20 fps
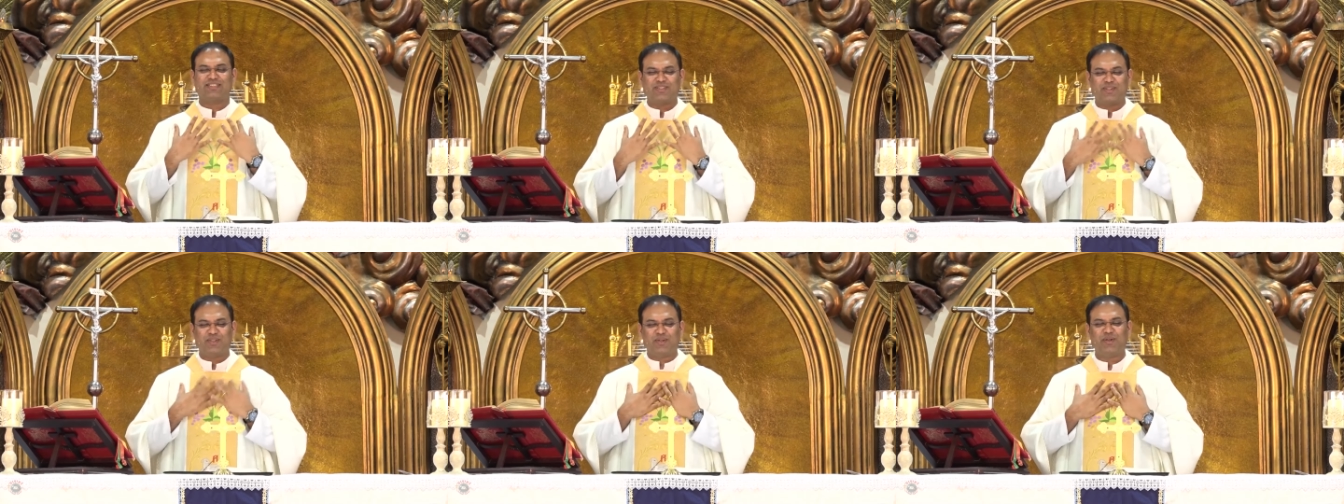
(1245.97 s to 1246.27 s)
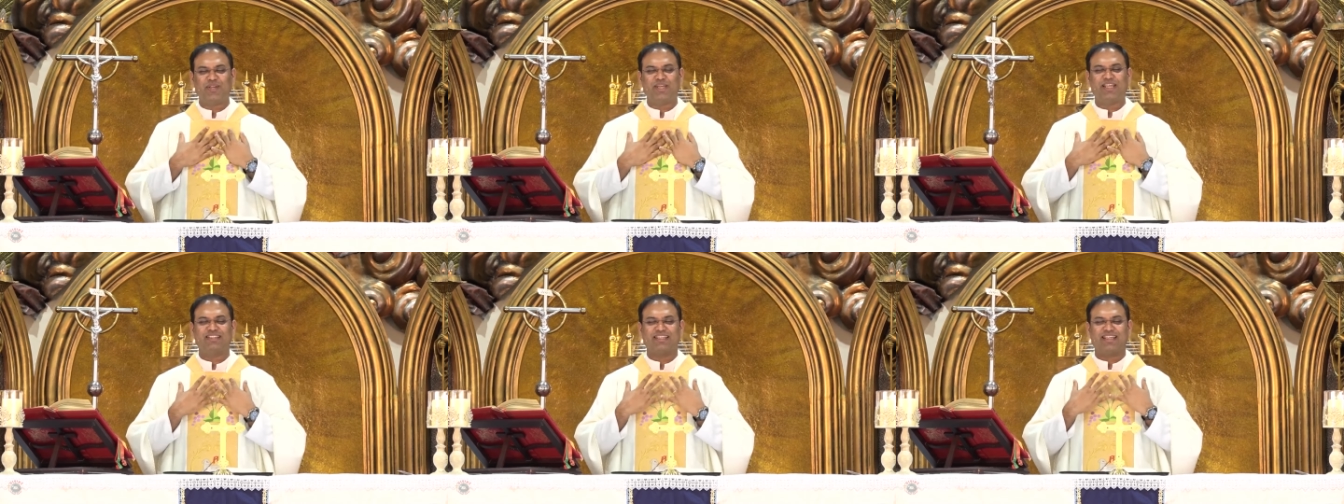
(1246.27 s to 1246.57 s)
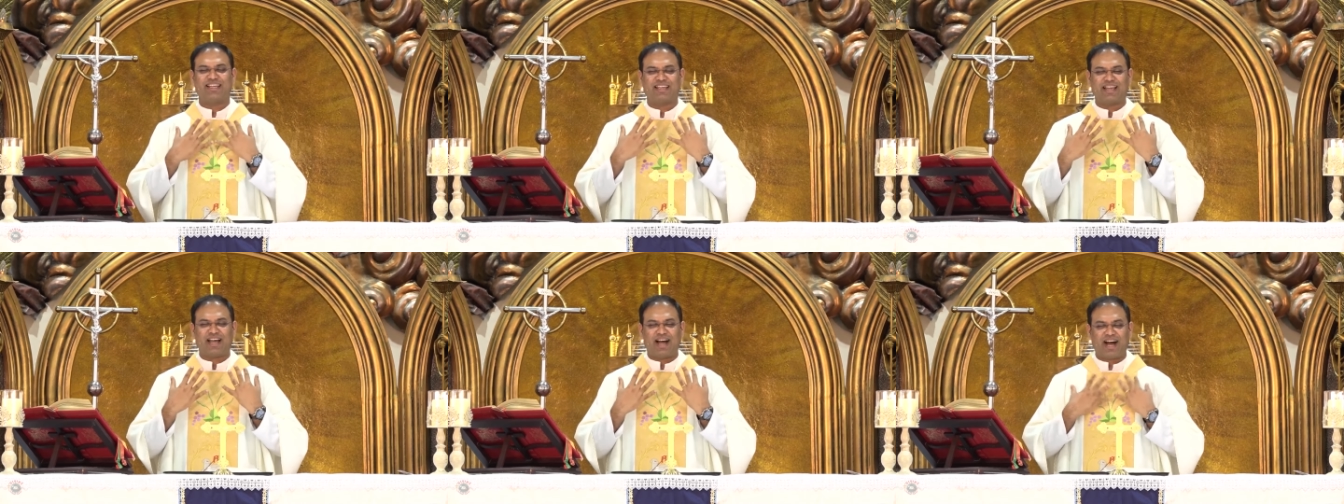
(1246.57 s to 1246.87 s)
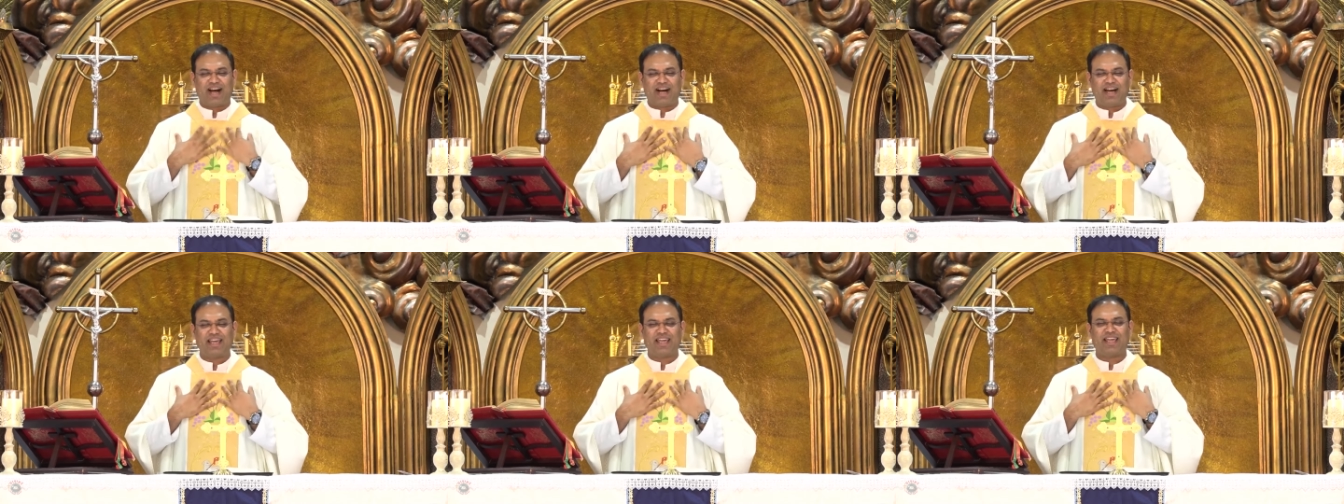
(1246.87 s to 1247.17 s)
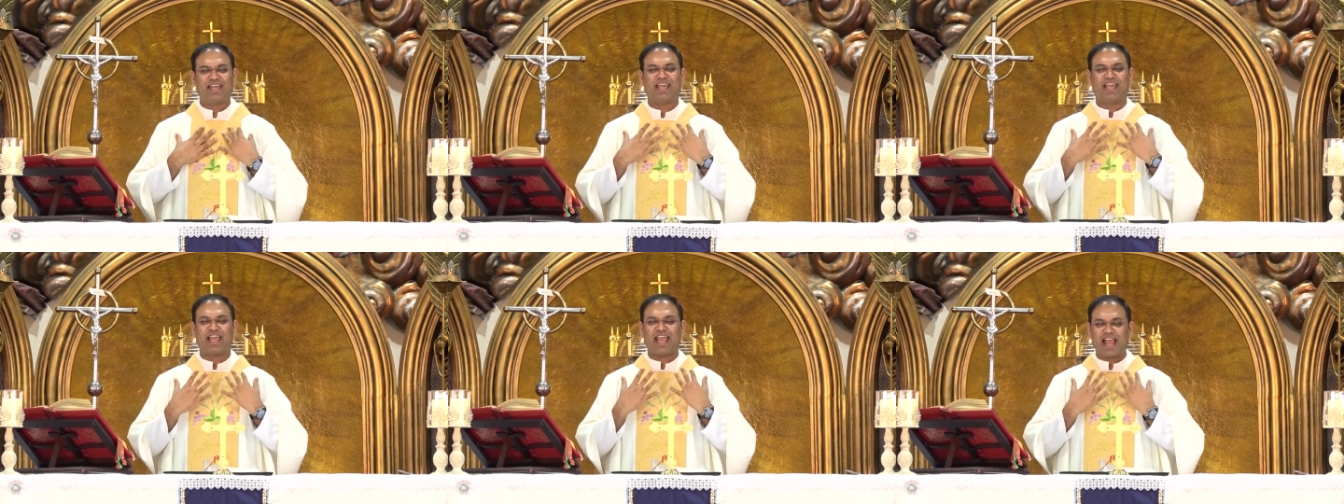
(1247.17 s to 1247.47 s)
knowing that
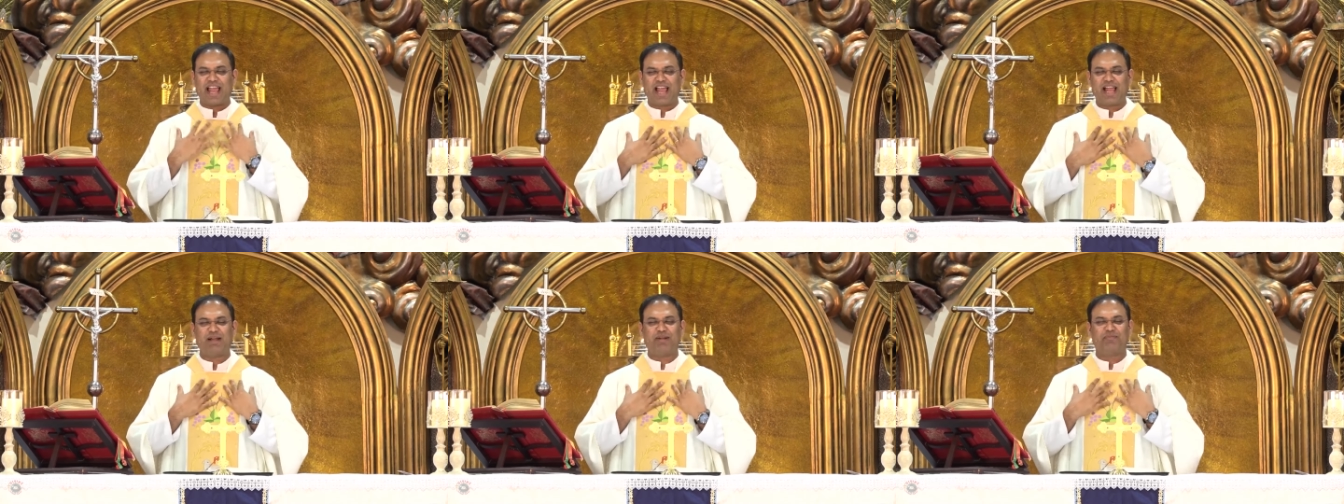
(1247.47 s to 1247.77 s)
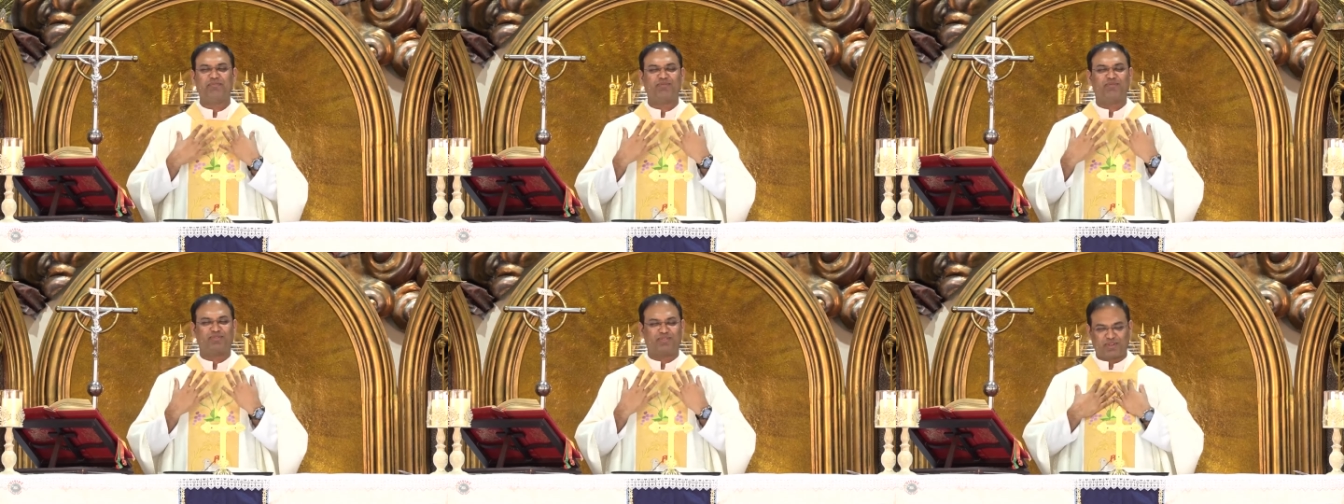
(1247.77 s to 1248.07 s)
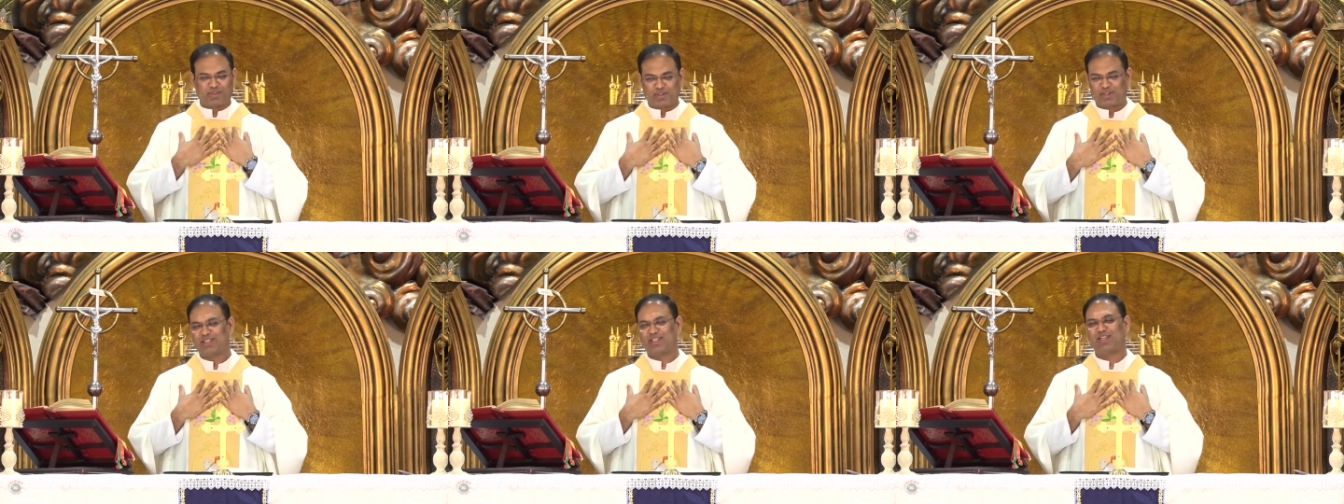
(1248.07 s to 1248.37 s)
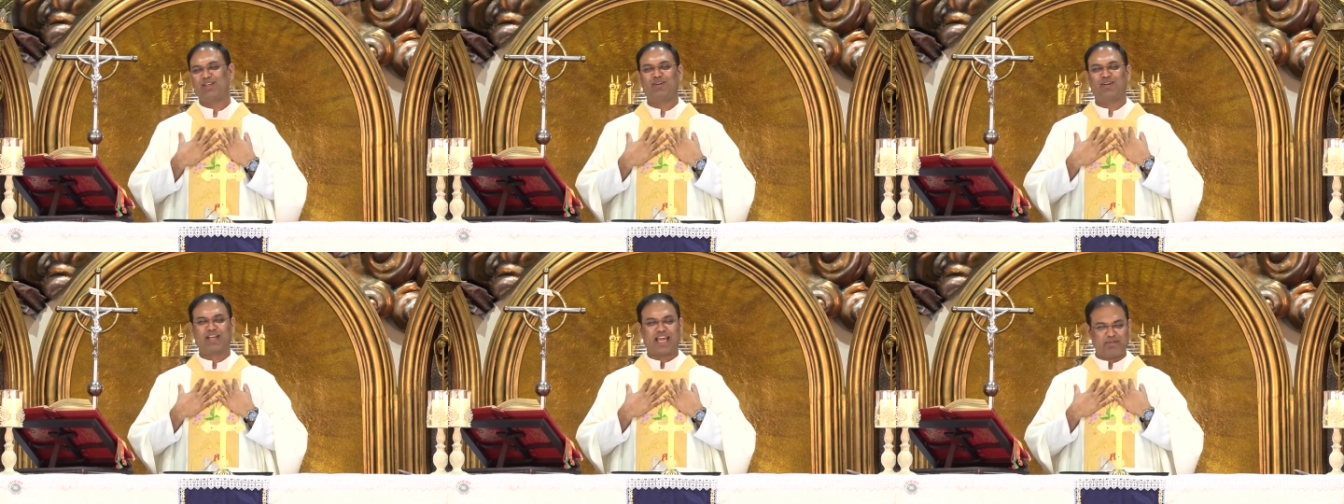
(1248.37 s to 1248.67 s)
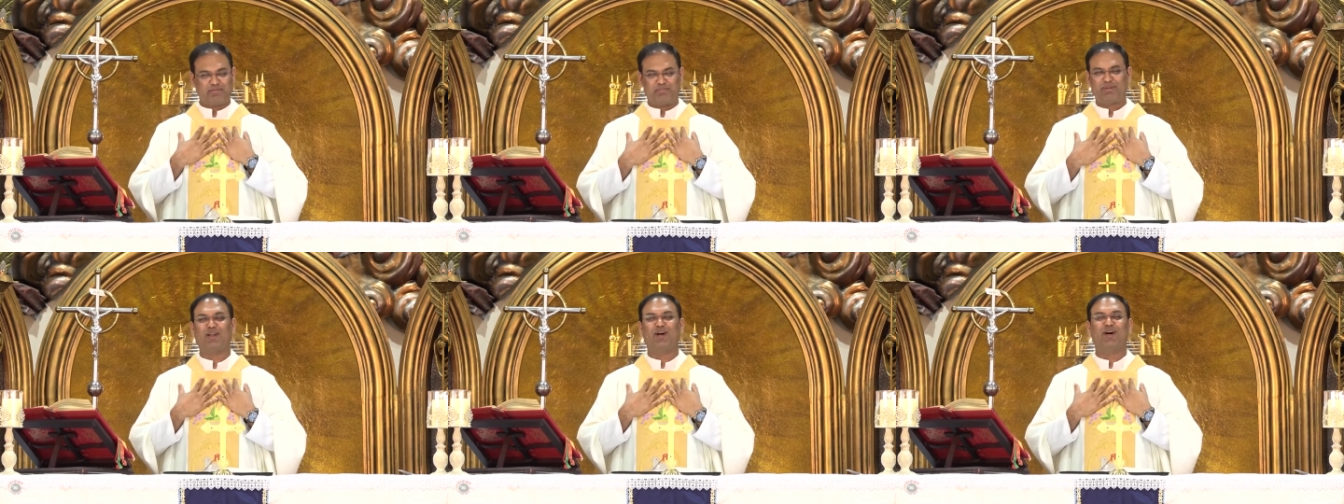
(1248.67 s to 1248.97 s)
I am for the Lord,
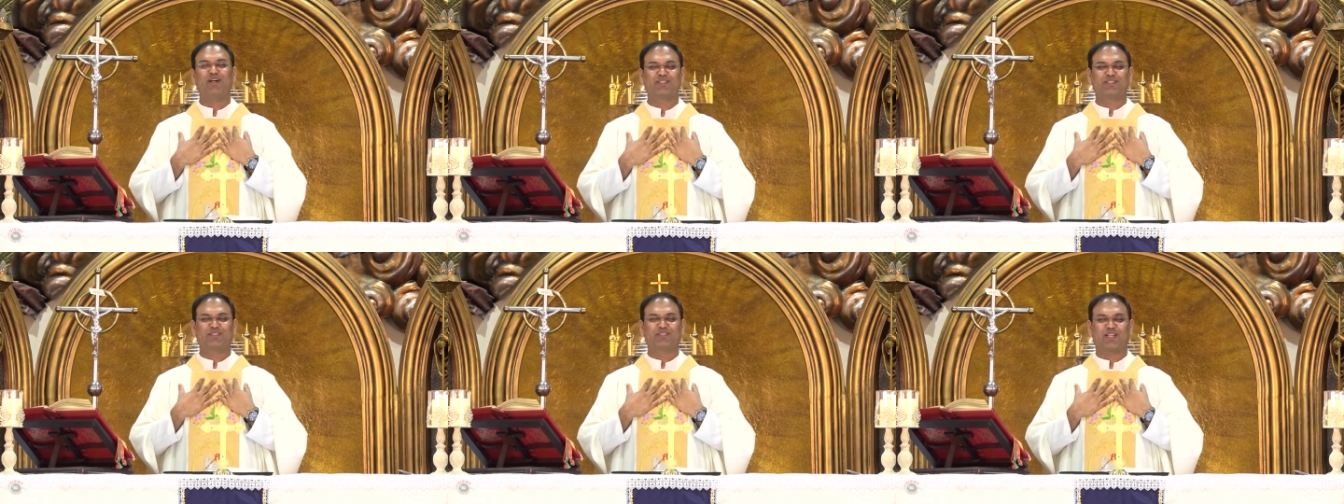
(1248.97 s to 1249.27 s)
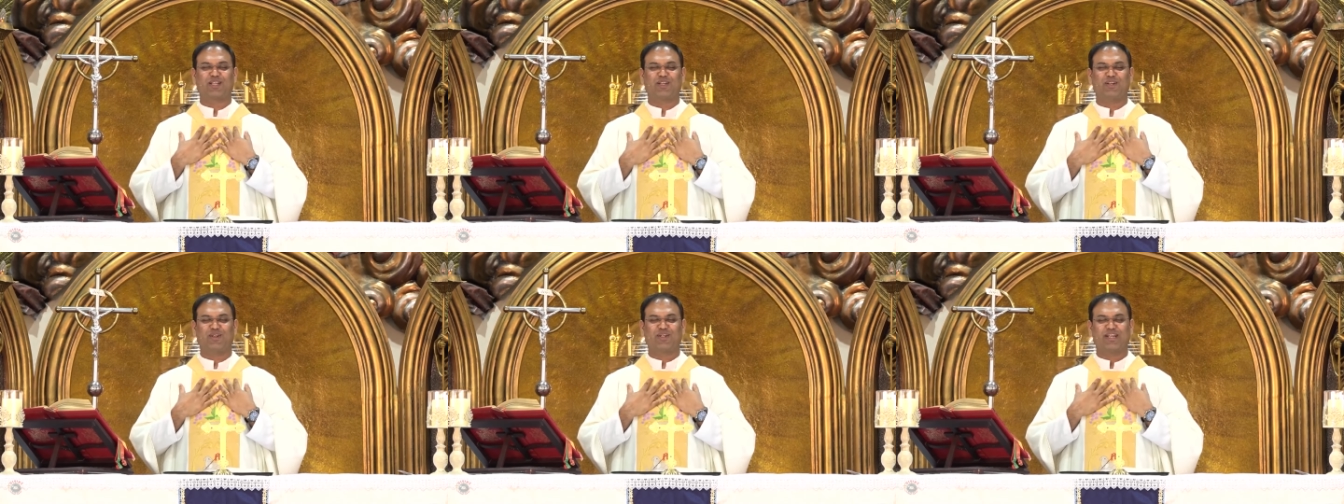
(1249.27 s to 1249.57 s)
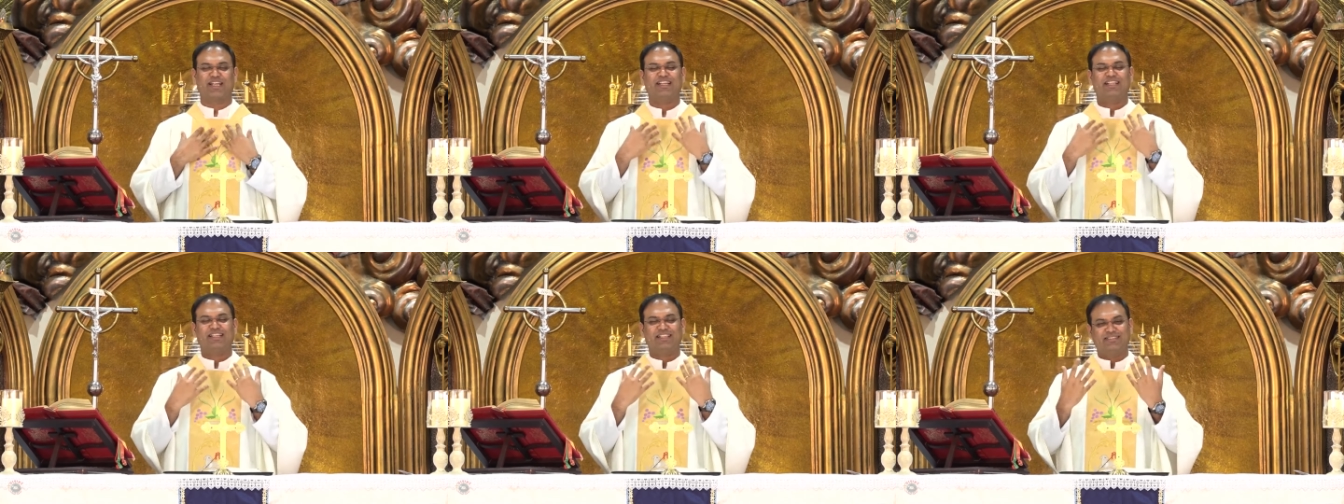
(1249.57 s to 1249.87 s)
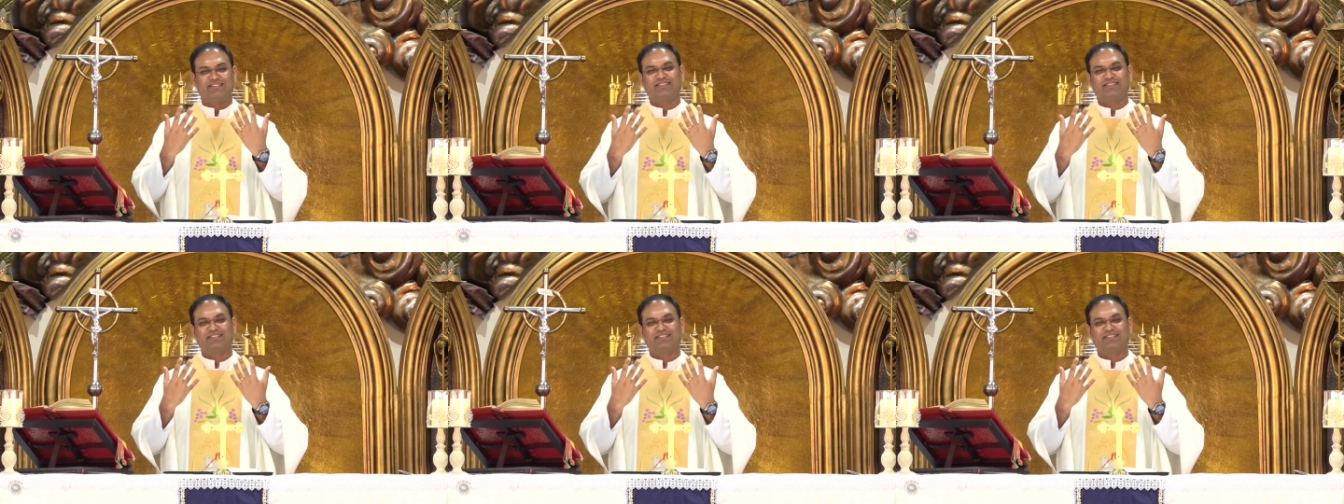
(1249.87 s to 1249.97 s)
I belong to the Lord,